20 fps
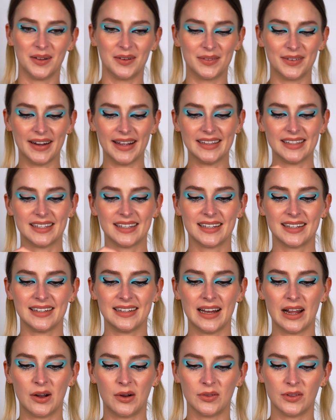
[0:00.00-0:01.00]
All right,
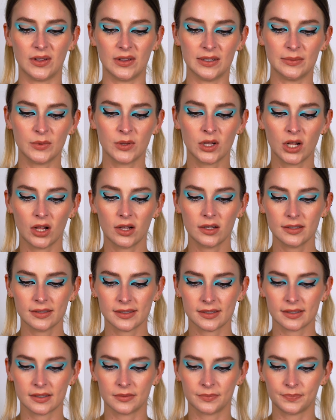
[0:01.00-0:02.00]
now the lip
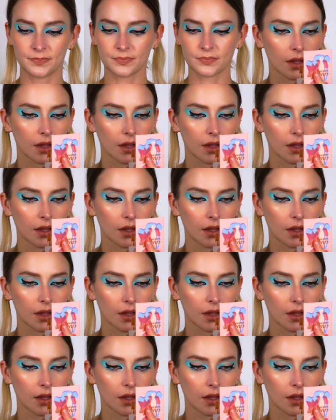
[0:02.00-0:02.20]
gloss.